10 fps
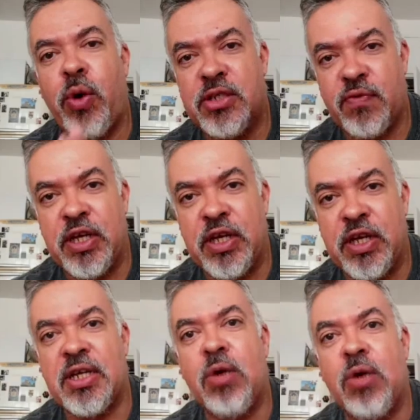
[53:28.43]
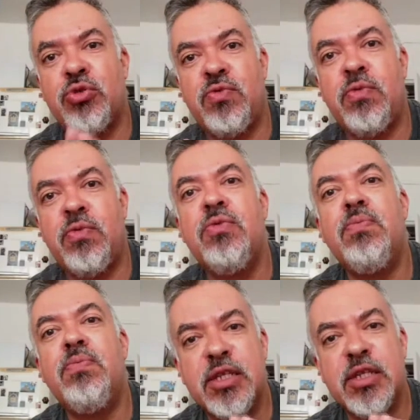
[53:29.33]
these things, how to
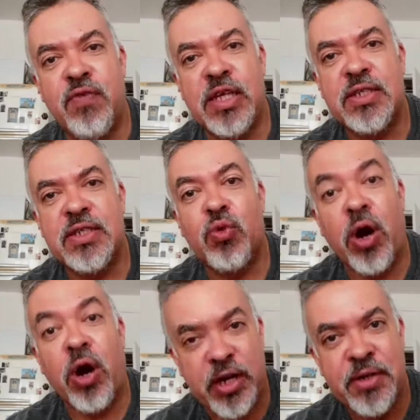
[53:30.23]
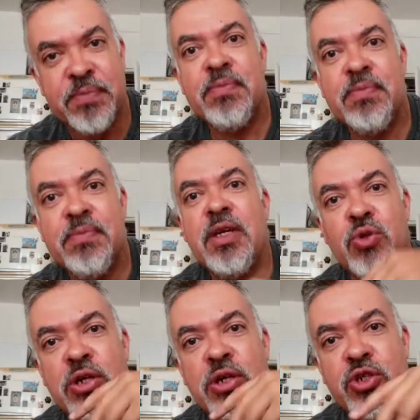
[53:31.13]
make these things work, in
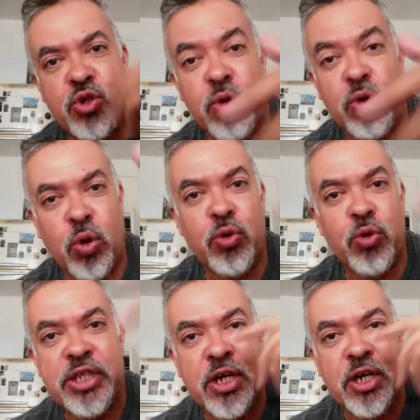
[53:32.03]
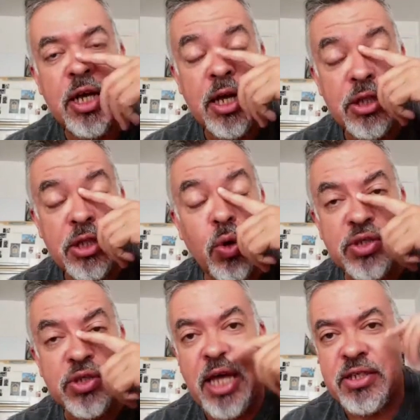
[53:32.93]
order so, so the reader don't
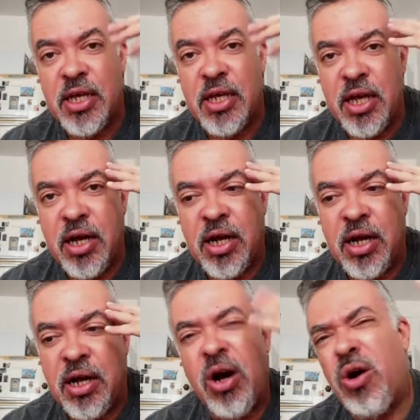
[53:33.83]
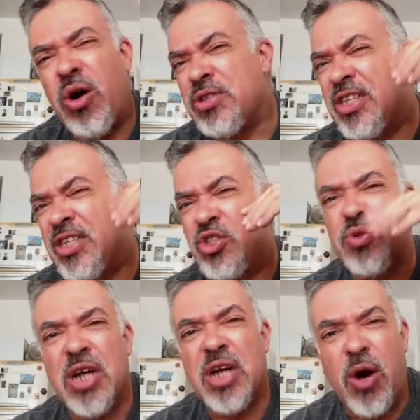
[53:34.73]
get, uh, oh, this is too
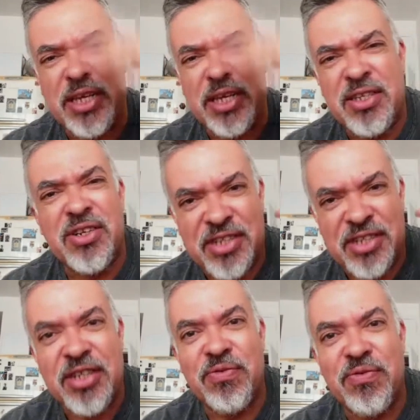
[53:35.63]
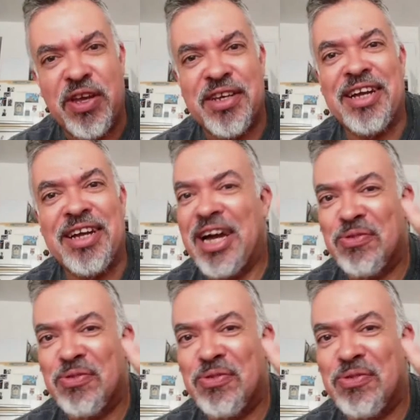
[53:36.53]
dull, I can't understand anything. I,
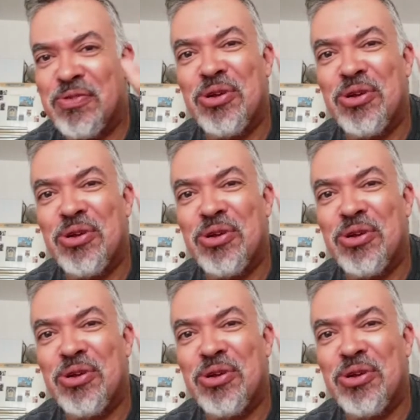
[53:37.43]
I